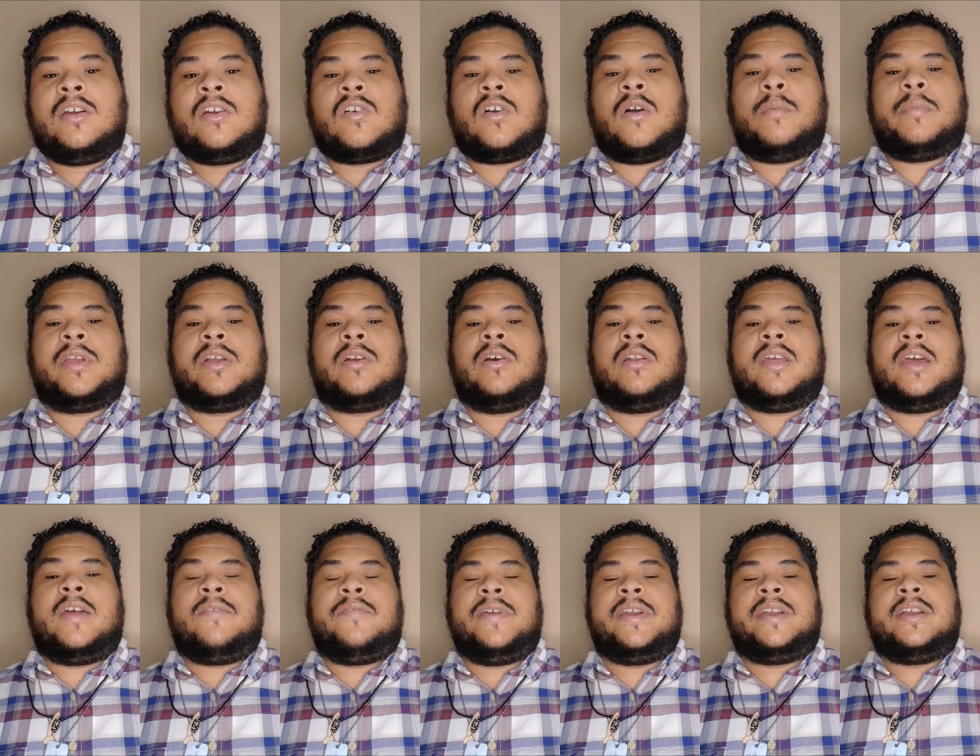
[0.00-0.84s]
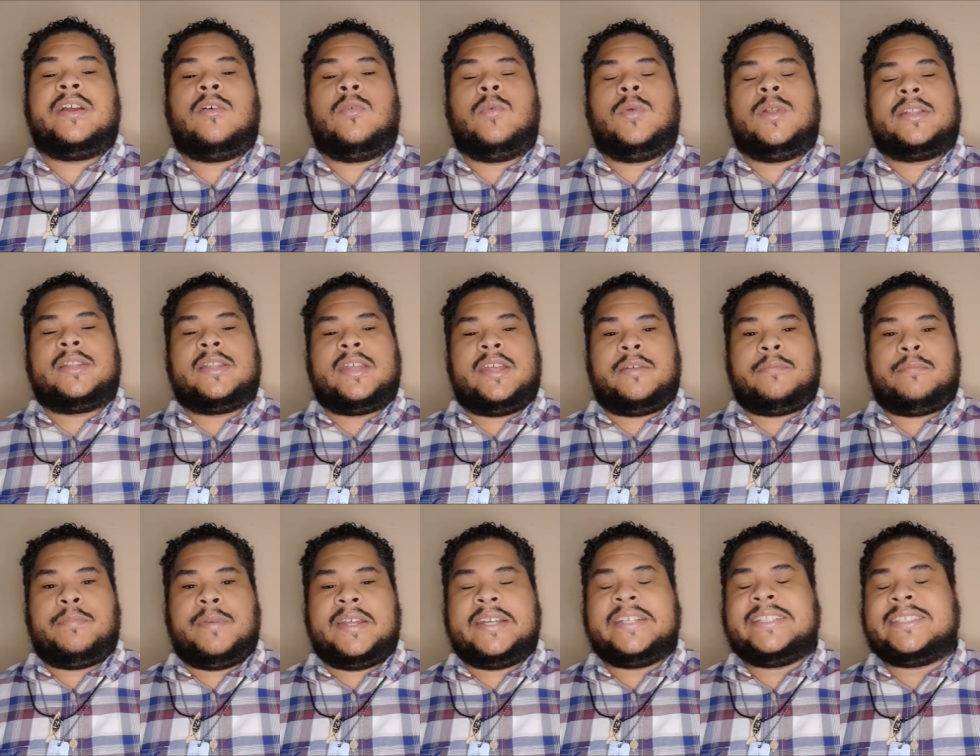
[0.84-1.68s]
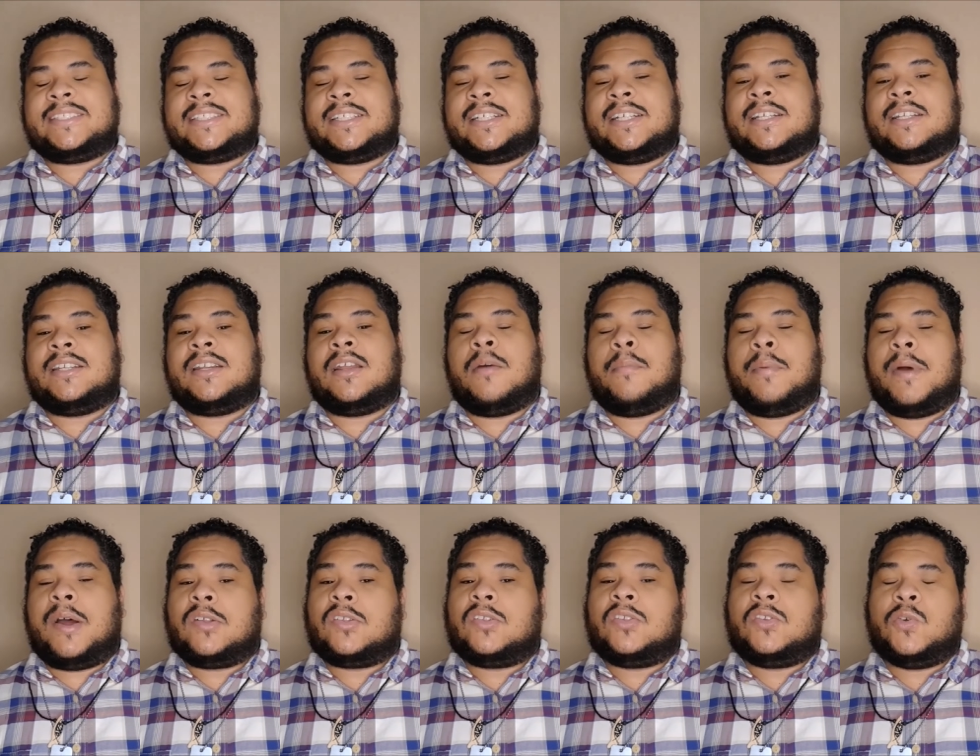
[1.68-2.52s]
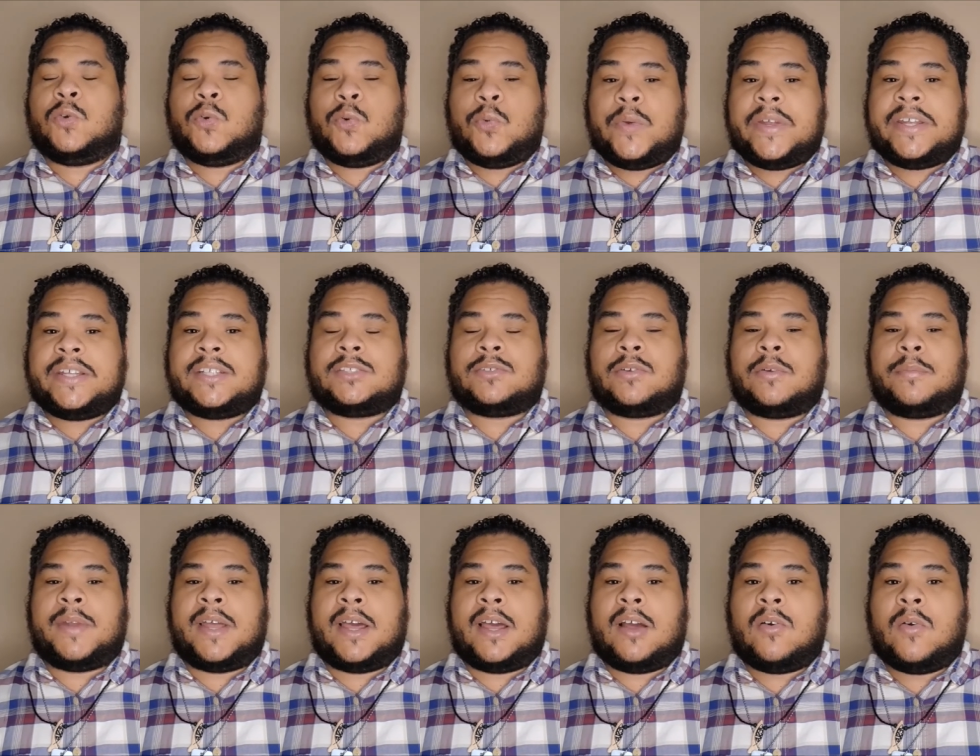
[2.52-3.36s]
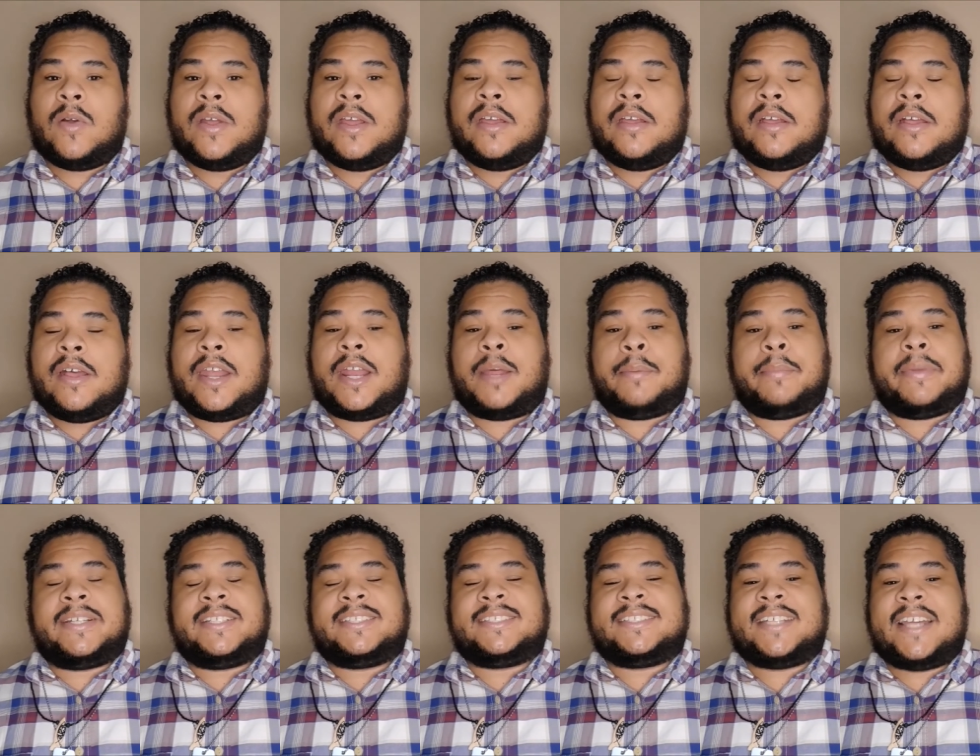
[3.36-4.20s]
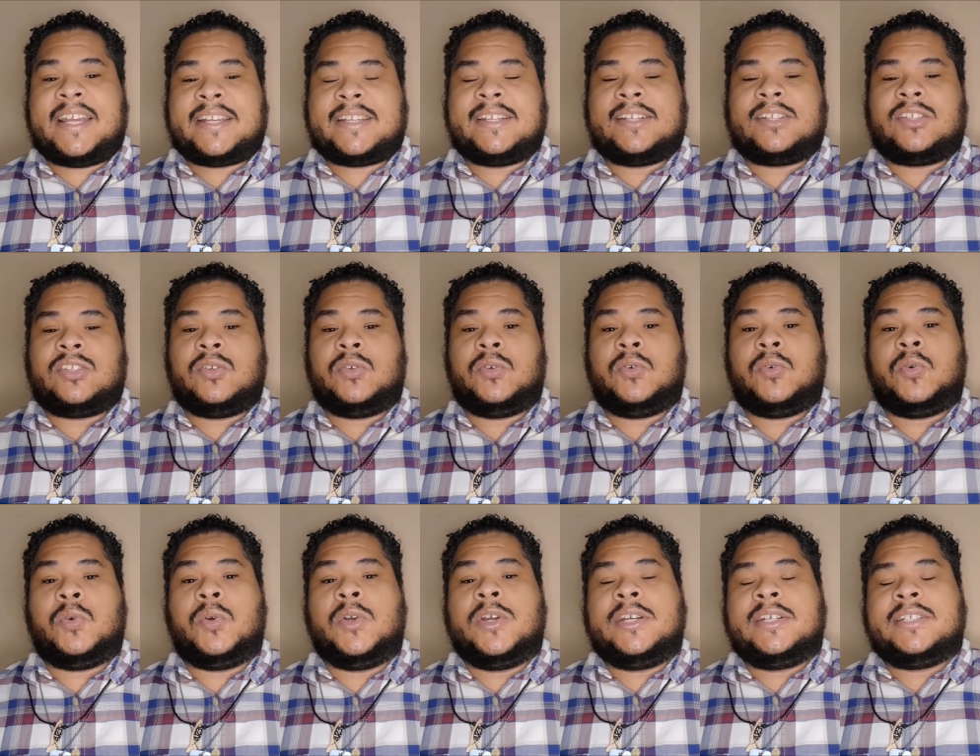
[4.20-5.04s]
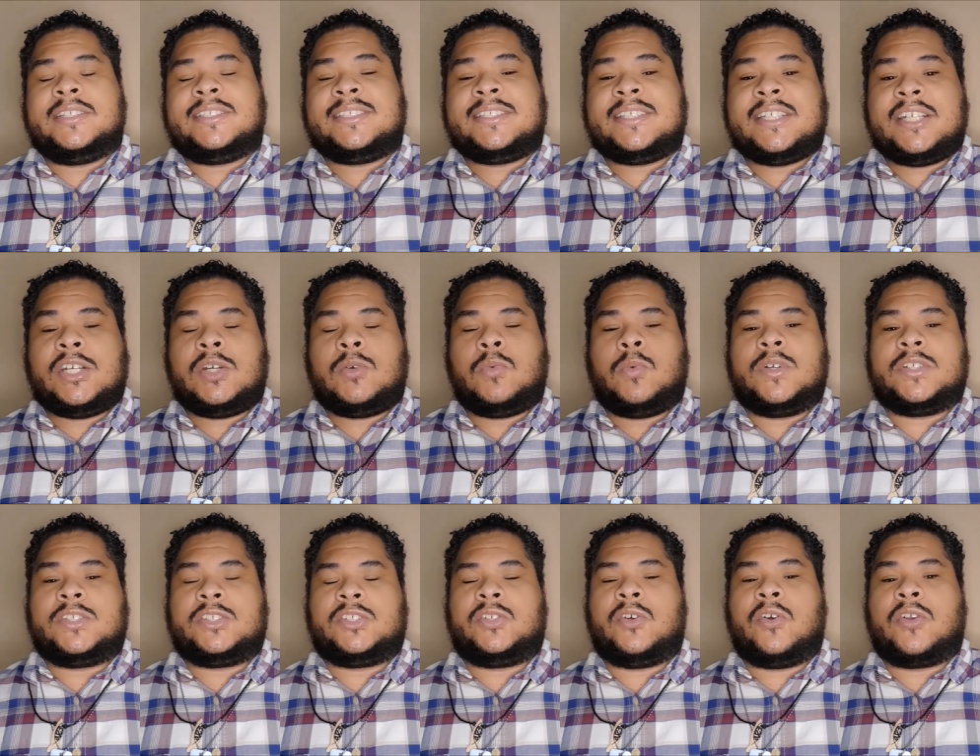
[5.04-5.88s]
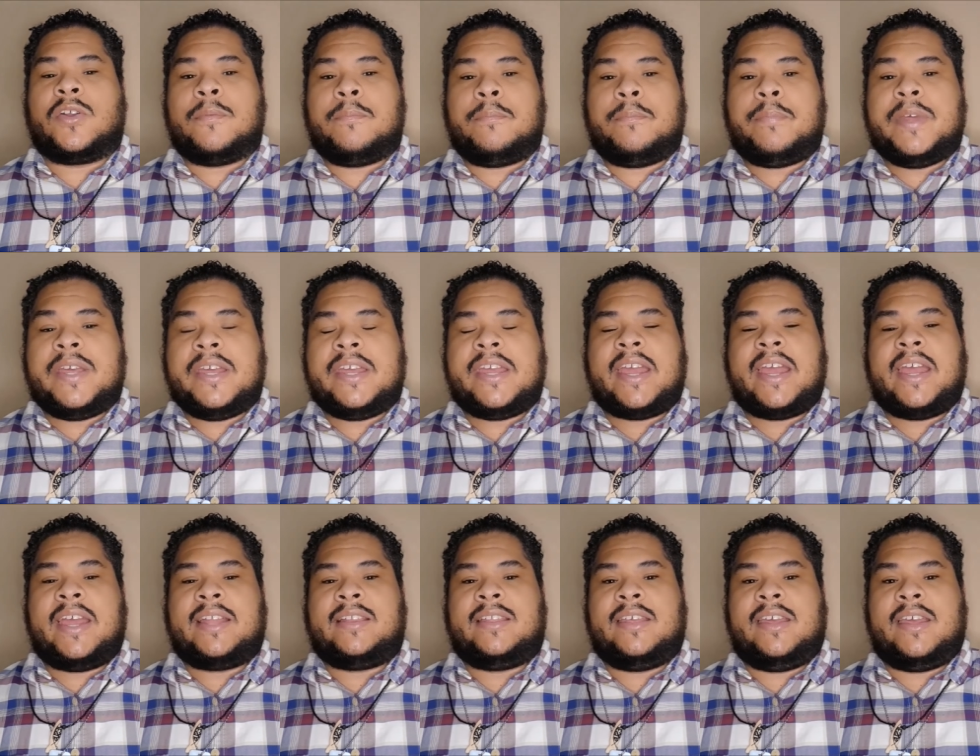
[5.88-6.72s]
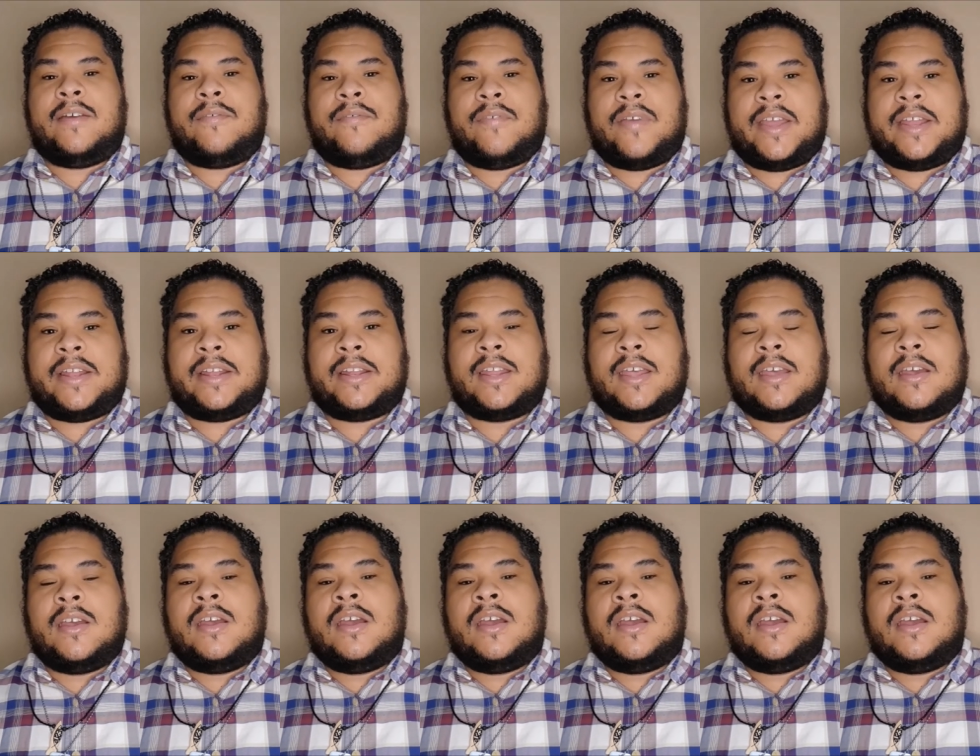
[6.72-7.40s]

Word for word: Comic-Con Africa will take place in about two weeks from now, and I'm excited to see what's going to be at the event.